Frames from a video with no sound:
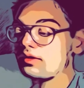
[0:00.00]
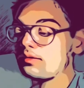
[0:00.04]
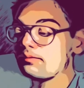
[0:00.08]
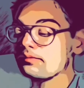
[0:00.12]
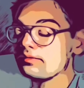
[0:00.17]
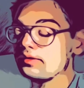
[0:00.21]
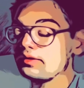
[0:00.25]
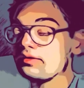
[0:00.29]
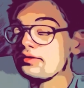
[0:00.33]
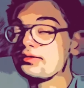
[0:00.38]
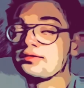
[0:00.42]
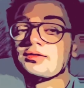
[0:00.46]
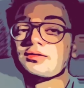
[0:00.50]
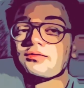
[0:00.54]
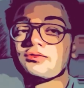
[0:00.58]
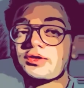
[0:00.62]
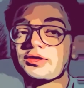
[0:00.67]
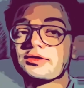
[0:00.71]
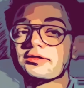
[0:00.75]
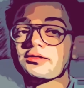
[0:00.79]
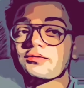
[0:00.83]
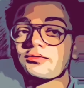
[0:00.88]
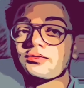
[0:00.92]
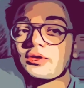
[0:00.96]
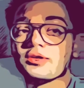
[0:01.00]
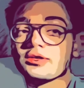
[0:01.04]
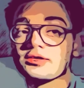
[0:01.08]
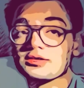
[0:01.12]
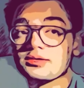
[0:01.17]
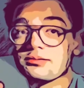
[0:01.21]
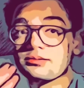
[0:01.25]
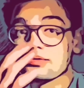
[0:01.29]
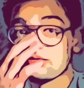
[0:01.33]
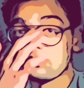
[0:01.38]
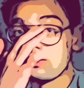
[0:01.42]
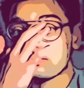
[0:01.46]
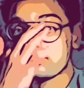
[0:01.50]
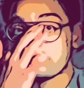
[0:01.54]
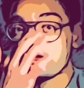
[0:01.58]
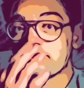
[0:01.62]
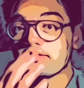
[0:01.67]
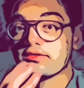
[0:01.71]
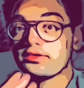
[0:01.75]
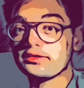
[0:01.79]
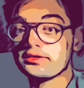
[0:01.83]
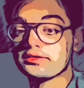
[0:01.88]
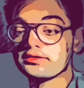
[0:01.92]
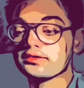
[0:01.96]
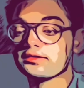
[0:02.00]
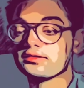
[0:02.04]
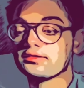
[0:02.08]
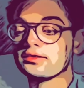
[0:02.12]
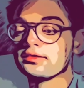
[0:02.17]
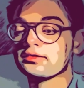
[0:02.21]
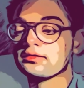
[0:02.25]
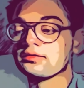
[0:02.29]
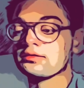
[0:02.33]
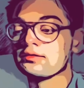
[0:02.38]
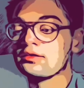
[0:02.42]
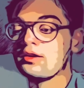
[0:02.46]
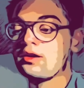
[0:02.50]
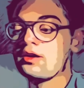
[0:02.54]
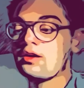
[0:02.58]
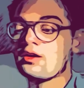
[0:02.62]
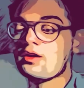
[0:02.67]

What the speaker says: it's Witten, for example, got interested in